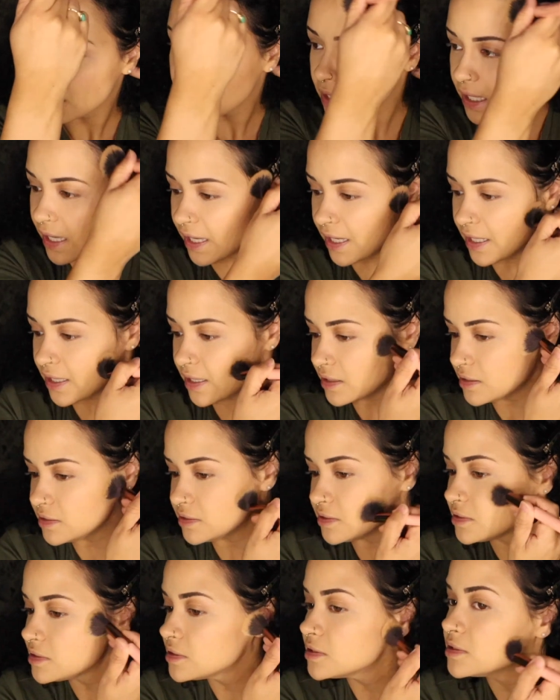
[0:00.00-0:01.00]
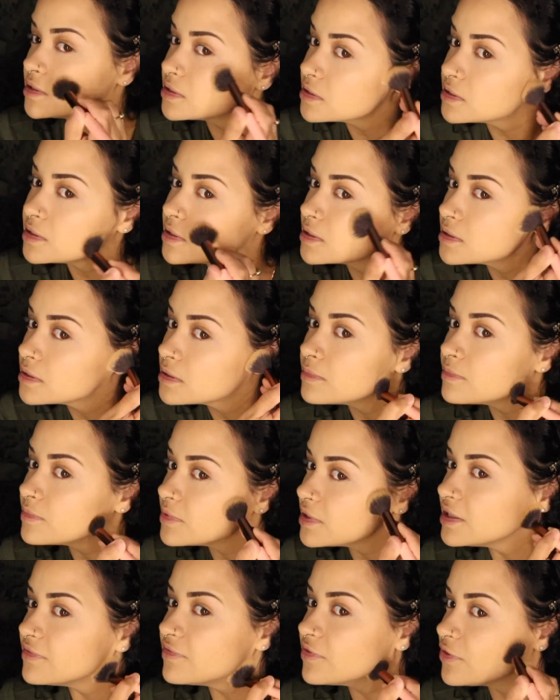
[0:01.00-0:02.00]
And
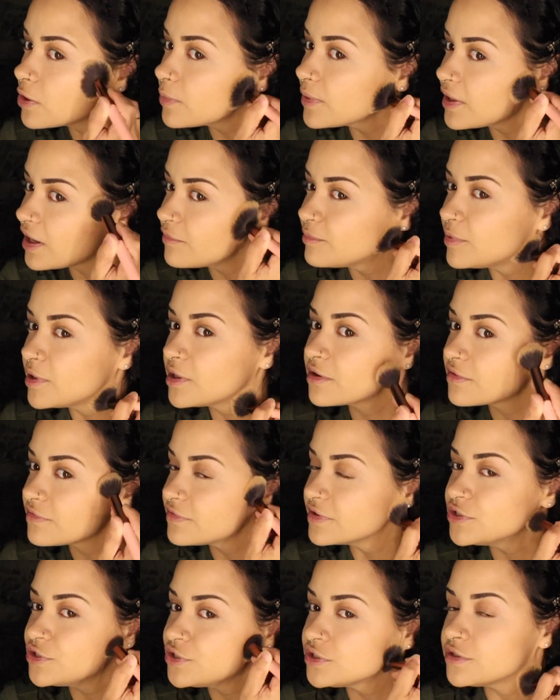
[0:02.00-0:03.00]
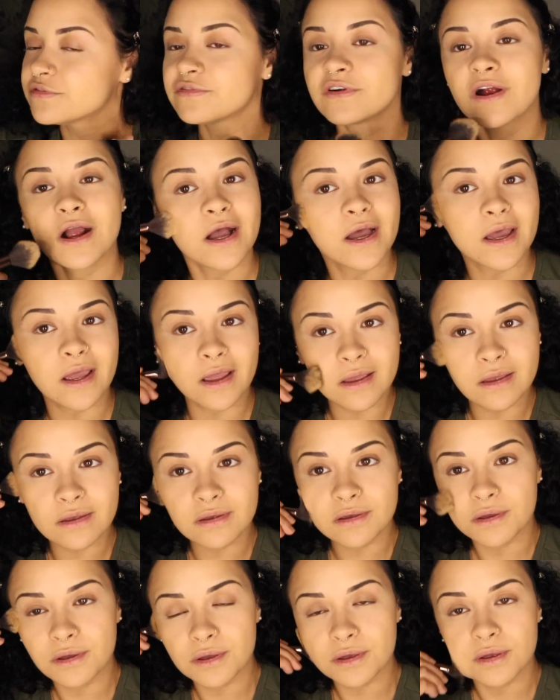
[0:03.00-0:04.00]
even though we have bigger fish to fry,
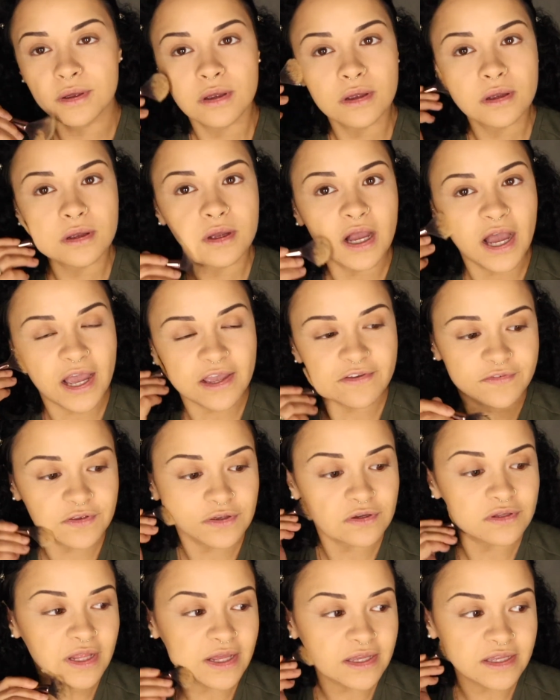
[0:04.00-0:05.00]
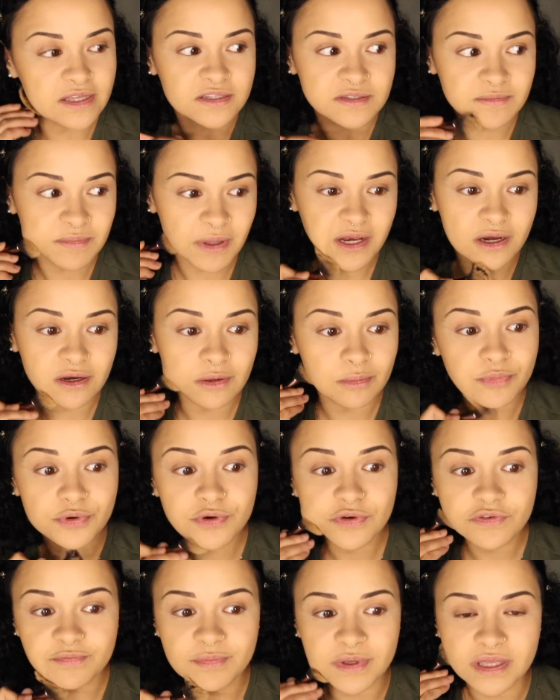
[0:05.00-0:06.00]
I feel like it's made an
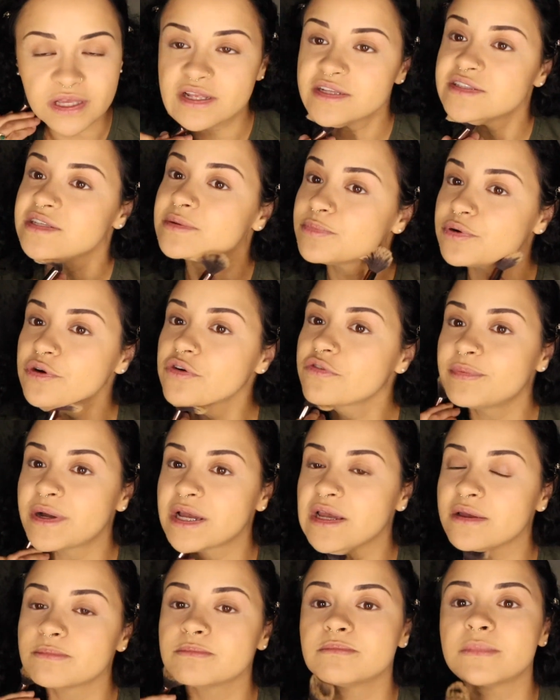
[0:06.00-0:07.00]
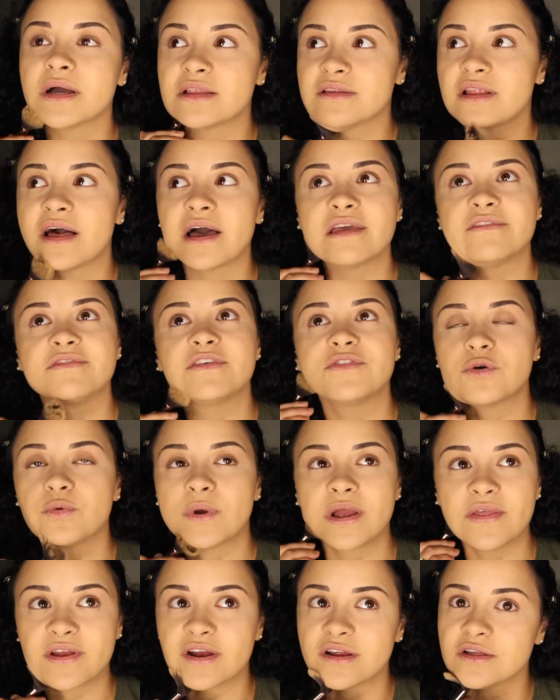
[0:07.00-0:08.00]
improvement. It's improved my life and the
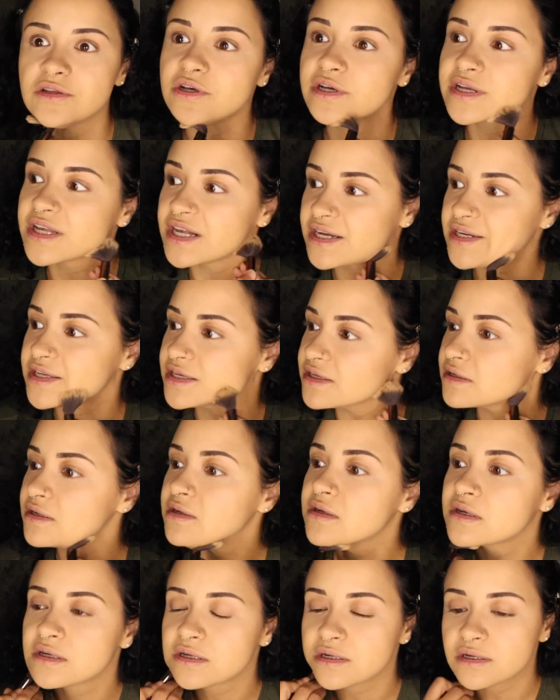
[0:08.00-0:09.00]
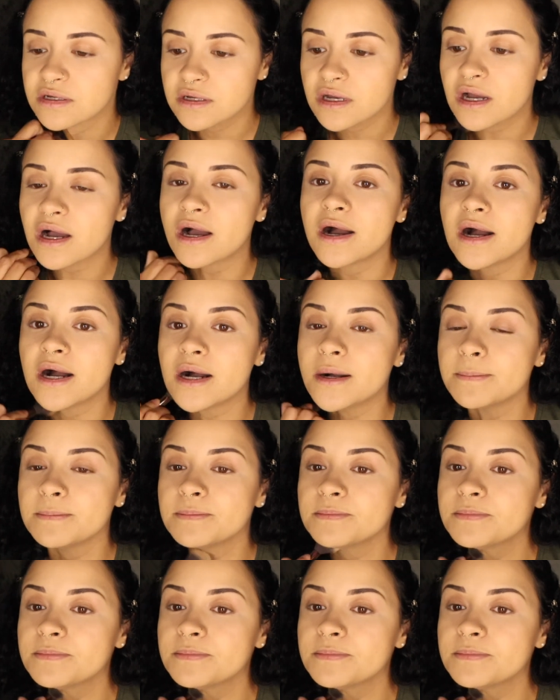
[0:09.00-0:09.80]
way that I look at it. But